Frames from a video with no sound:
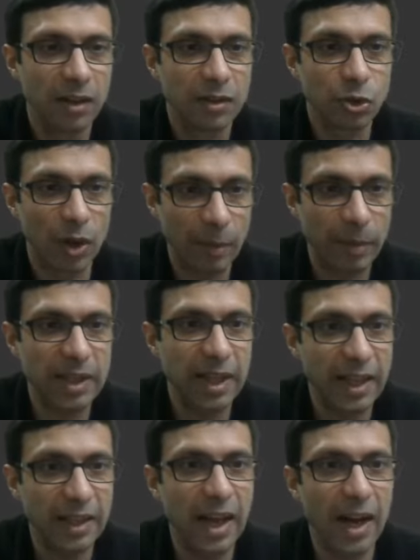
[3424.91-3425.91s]
So I'll be
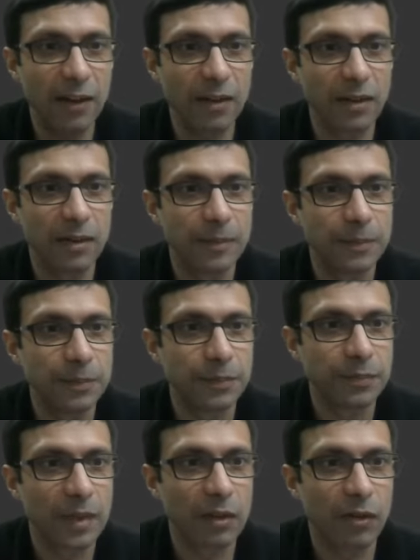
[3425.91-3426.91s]
taking that,
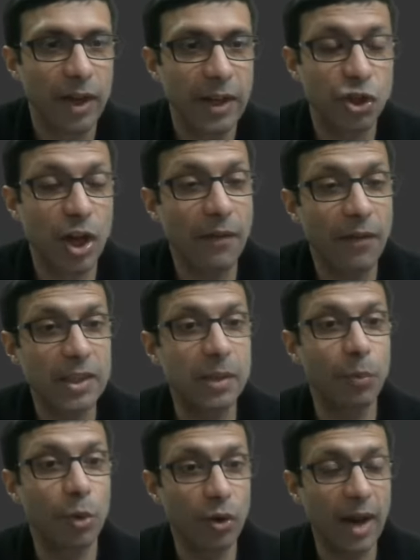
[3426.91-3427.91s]
right? Java is a
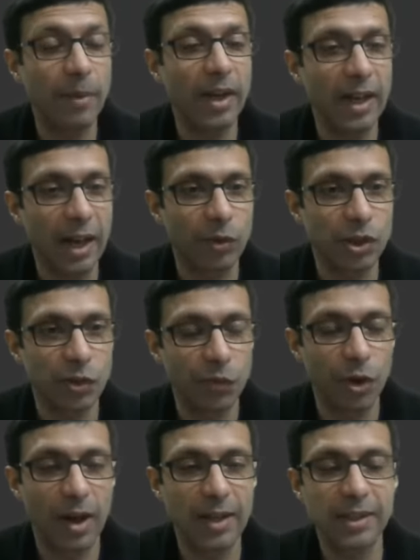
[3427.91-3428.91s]
programming language. If
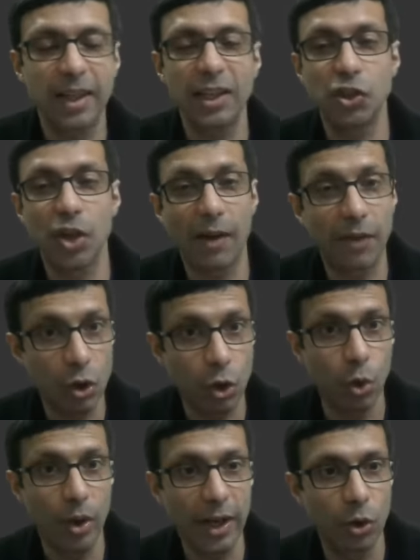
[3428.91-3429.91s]
you're asking Java
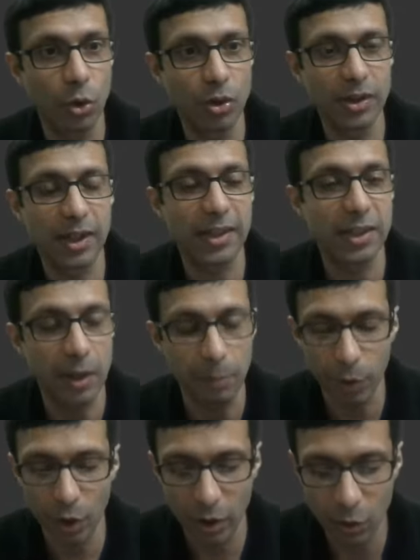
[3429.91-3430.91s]
coding course, it's a
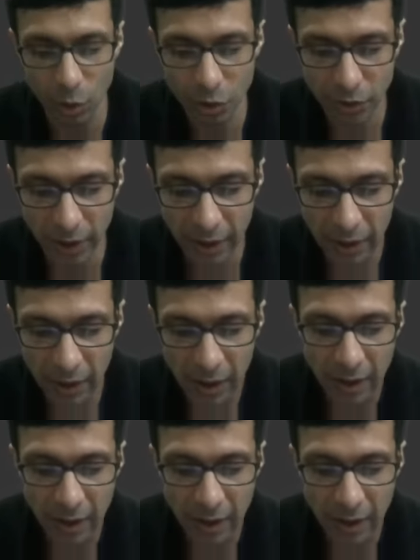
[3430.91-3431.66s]
computer course, right?